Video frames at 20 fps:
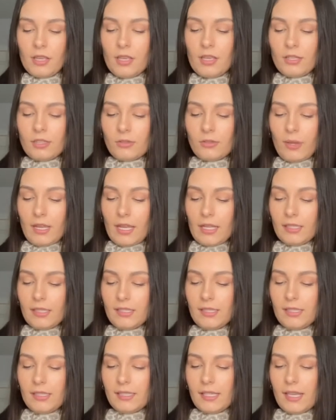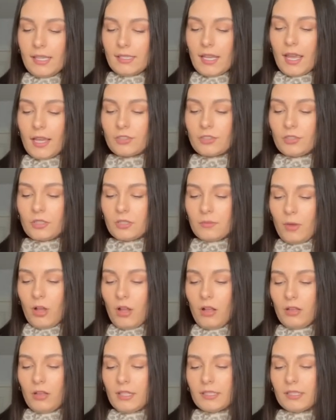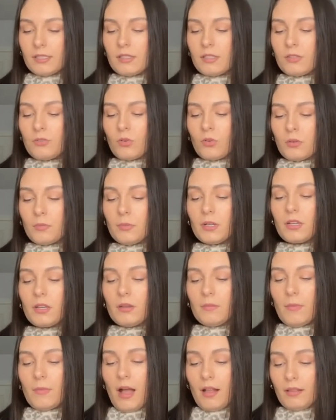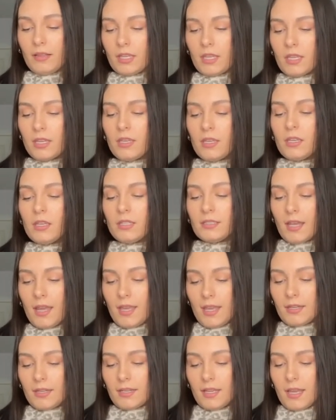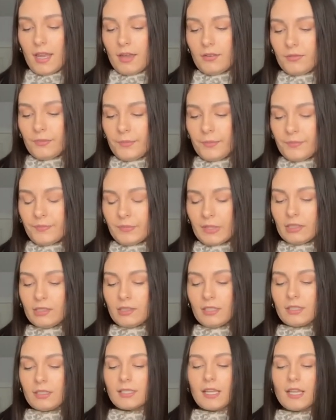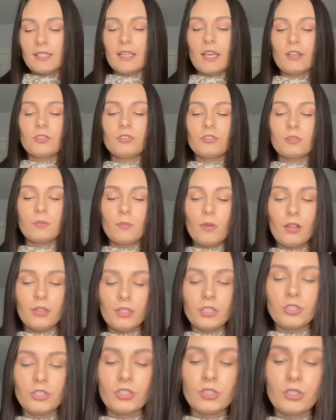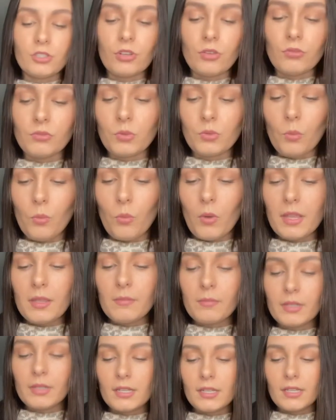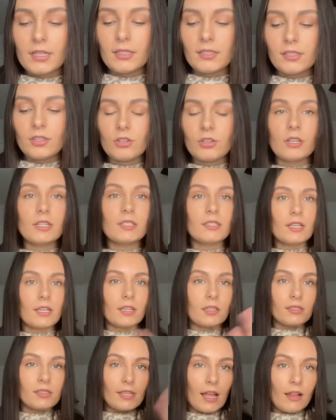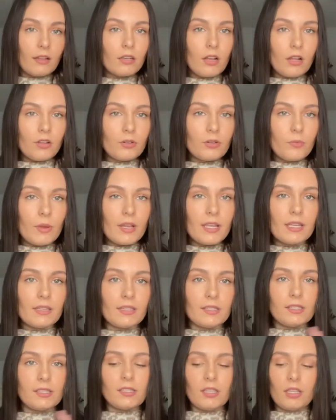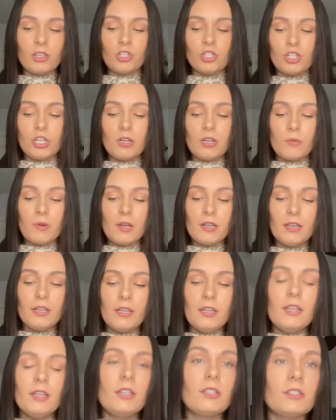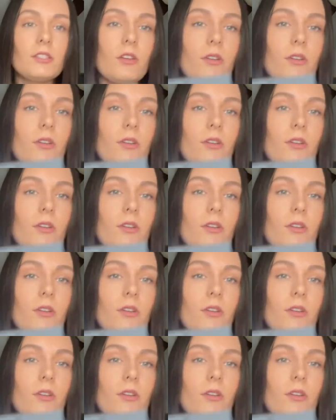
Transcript: So I got this in the size extra small. It's the Norma Kamali Diana gown in the size extra small, and it just shows white, but it is, there is like a solid color white, and this is like the sheer one. So